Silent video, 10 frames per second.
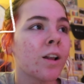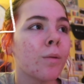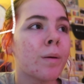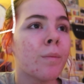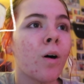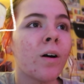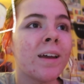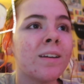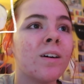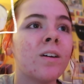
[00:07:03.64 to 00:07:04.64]
you're a little bit more
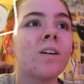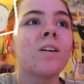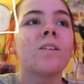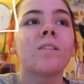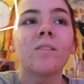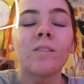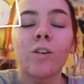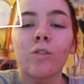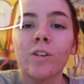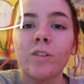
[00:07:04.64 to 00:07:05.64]
in
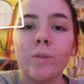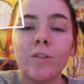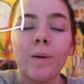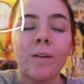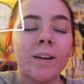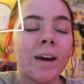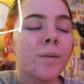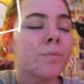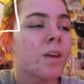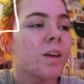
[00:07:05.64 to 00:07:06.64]
the Christmas spirit
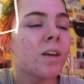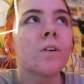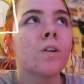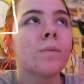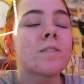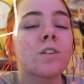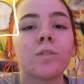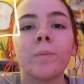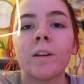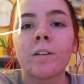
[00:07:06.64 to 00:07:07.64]
now. All my
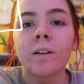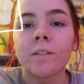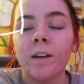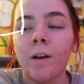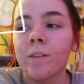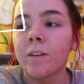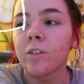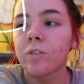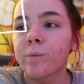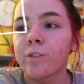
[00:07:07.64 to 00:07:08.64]
social media are down in
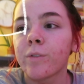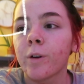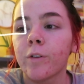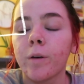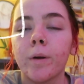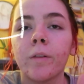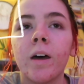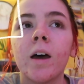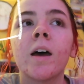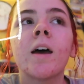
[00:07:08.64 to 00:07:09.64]
the description if you want to follow me on
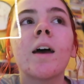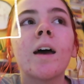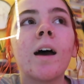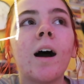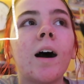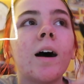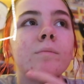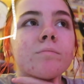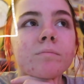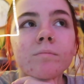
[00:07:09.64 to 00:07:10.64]
there.
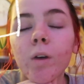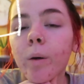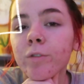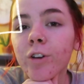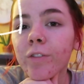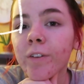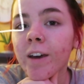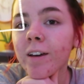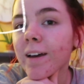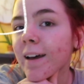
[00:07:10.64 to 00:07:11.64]
Hope you enjoyed this
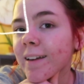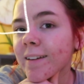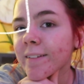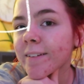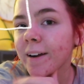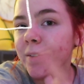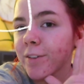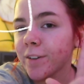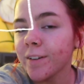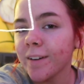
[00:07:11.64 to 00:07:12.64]
video and I
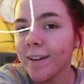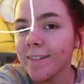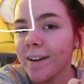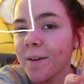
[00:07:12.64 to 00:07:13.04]
will see you next